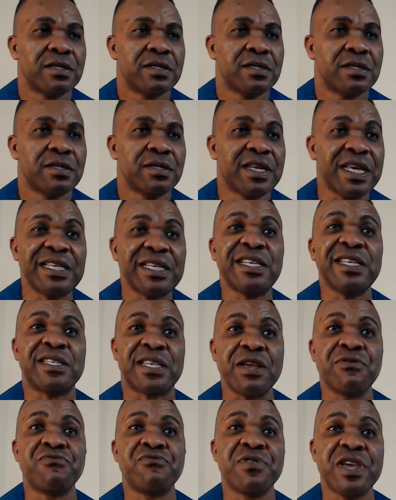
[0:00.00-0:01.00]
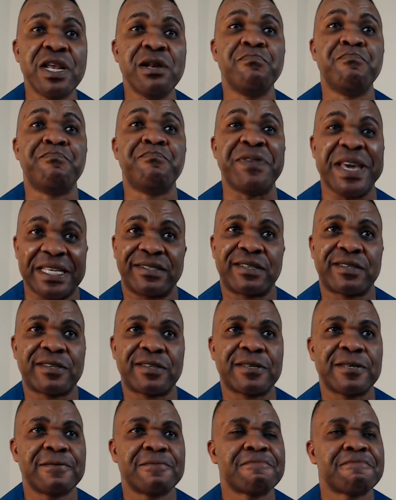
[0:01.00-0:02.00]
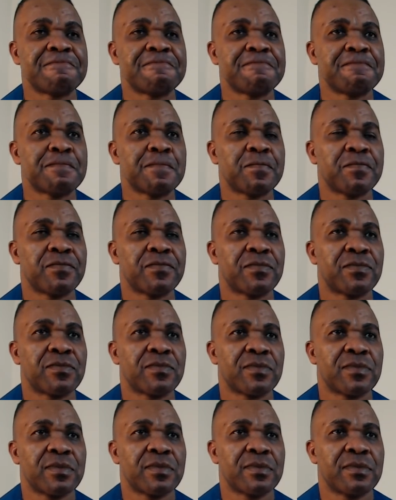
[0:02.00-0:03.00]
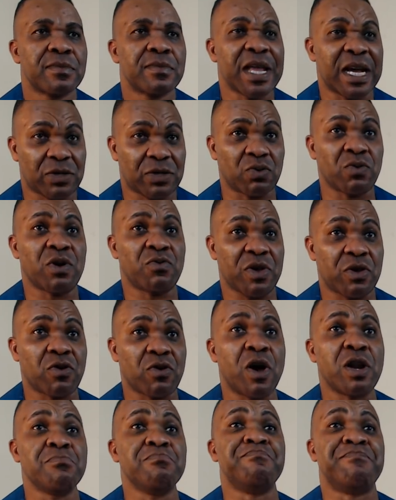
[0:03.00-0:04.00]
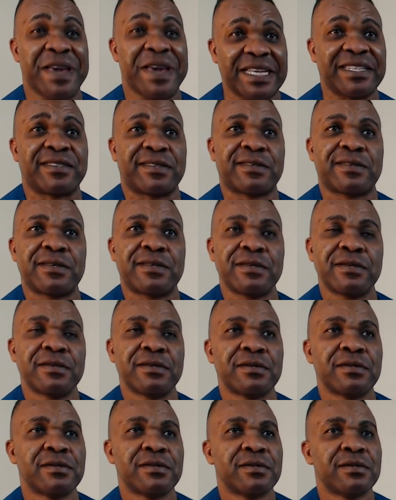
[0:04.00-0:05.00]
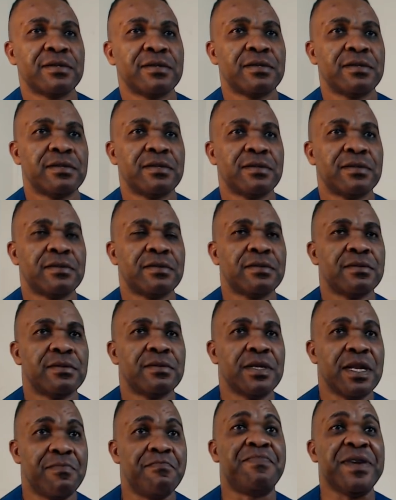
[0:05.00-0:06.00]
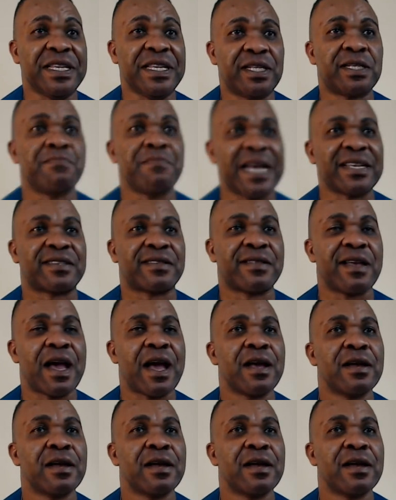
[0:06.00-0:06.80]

This is a real beast. That's what we call beast. The beast master.